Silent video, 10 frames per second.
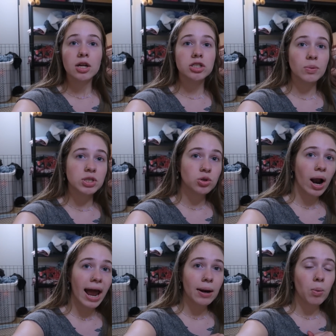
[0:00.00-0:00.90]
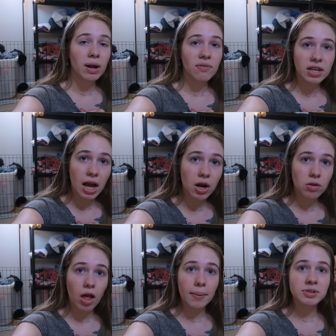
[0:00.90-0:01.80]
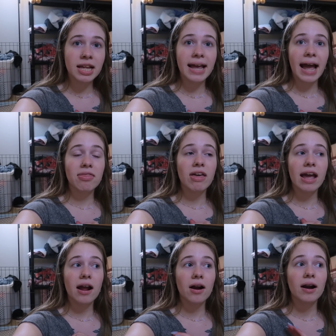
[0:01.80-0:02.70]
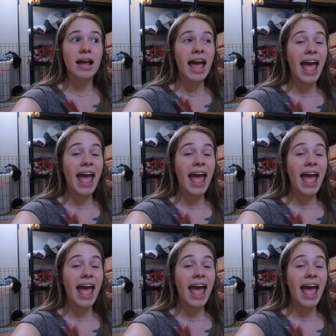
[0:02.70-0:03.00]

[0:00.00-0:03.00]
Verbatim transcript: So we tried one of the younger lops they had there,